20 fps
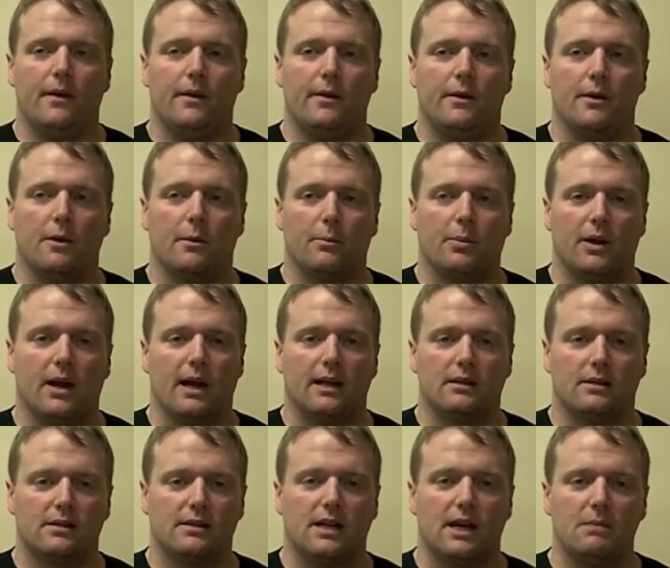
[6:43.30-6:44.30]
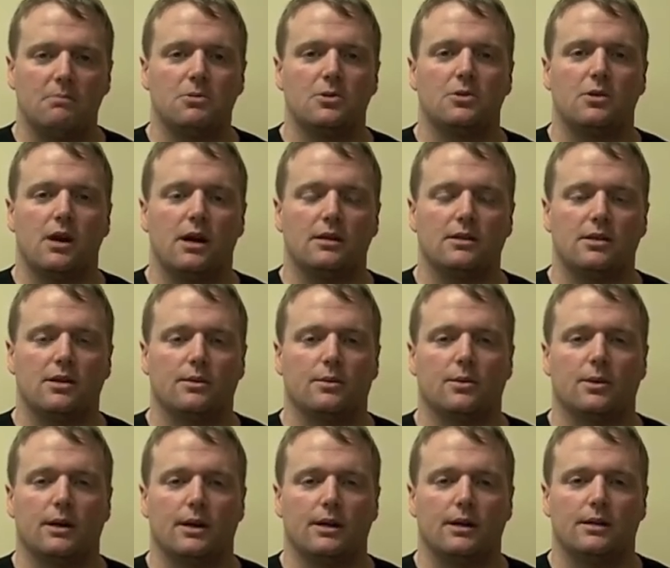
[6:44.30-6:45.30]
you're applying the same stress to the
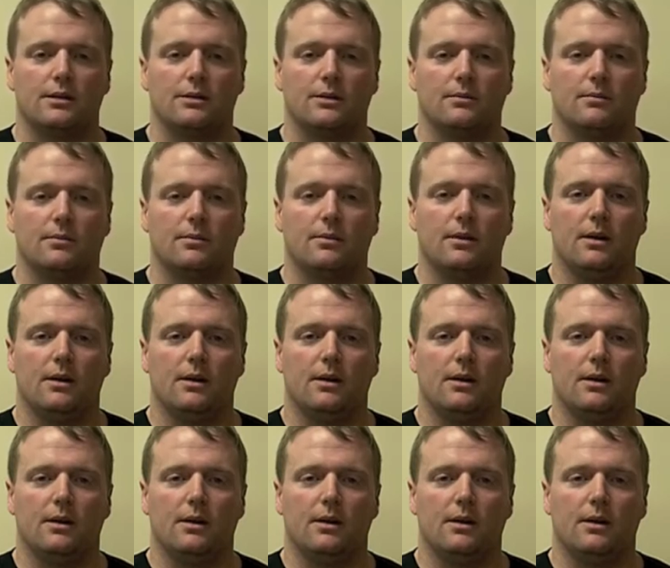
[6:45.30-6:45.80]
organism,